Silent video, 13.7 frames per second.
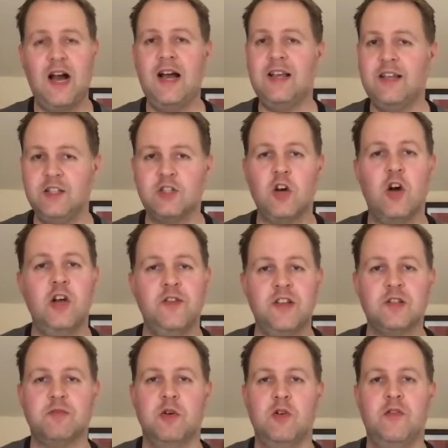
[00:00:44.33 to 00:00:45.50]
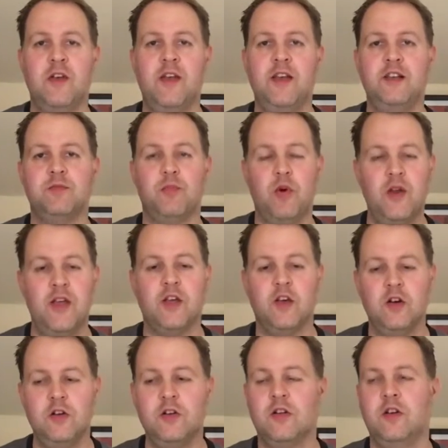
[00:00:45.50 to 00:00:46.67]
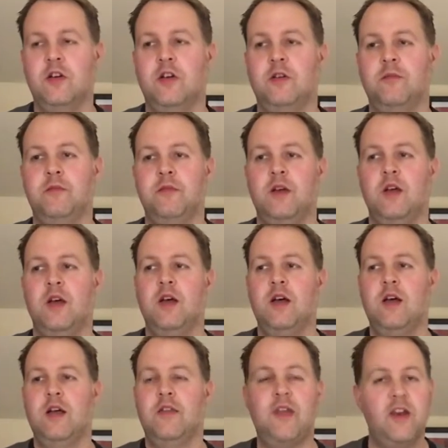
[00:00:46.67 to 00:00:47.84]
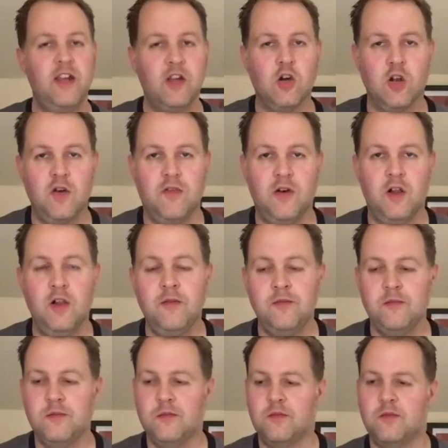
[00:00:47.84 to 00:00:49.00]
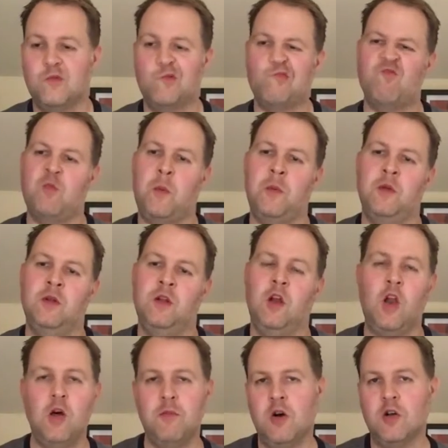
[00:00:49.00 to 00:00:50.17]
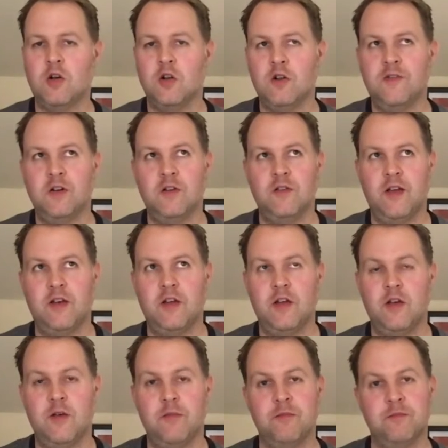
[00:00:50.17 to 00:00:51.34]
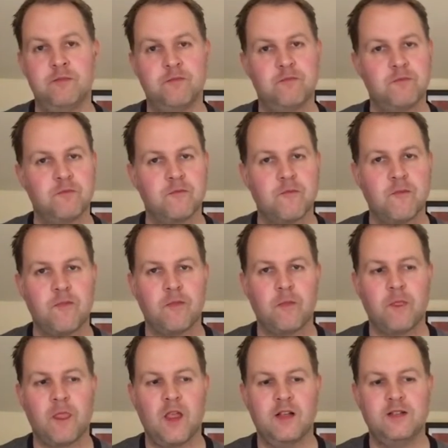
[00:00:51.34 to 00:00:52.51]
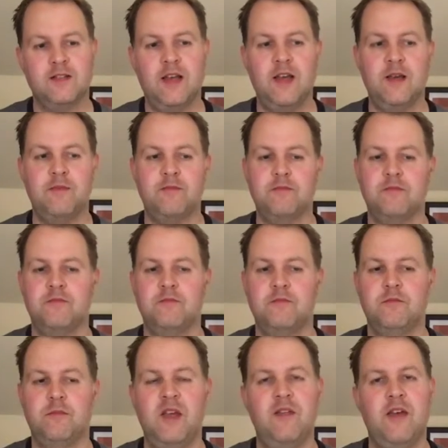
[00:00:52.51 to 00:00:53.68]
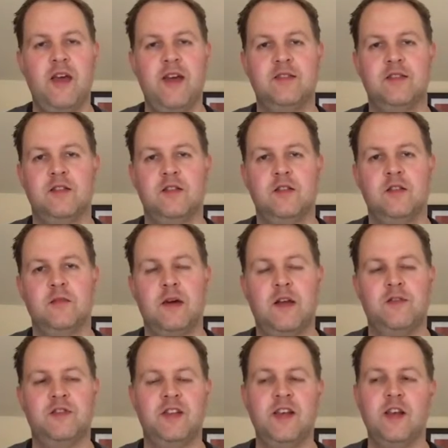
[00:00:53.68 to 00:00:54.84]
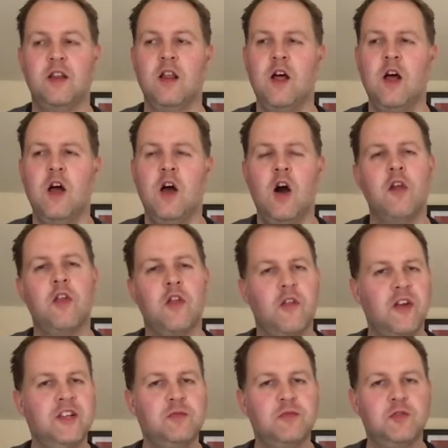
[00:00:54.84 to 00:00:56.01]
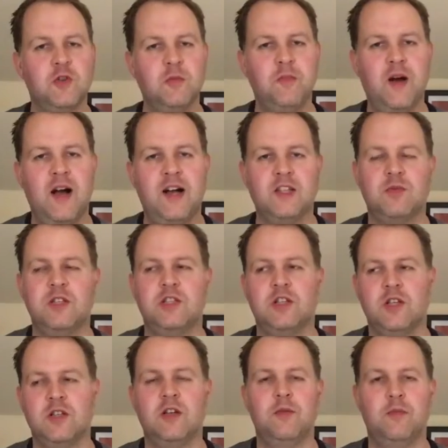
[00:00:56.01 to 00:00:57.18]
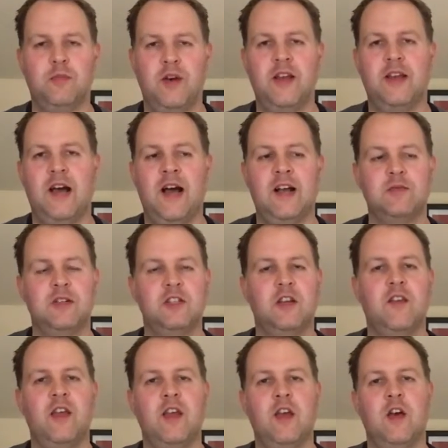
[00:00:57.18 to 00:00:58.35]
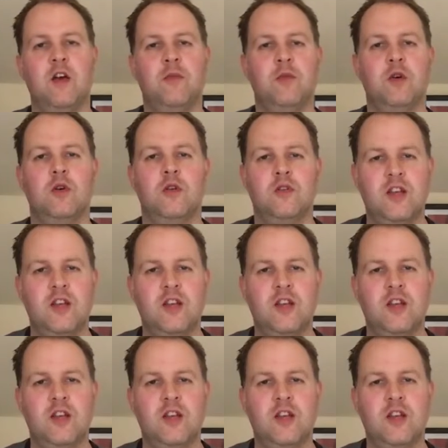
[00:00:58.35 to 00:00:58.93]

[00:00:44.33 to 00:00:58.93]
I enjoyed this movie. It's pretty good. Very colourful. A lot more colourful than, say, BVS and Man of Steel. Although there is some parts which are pretty dark, especially the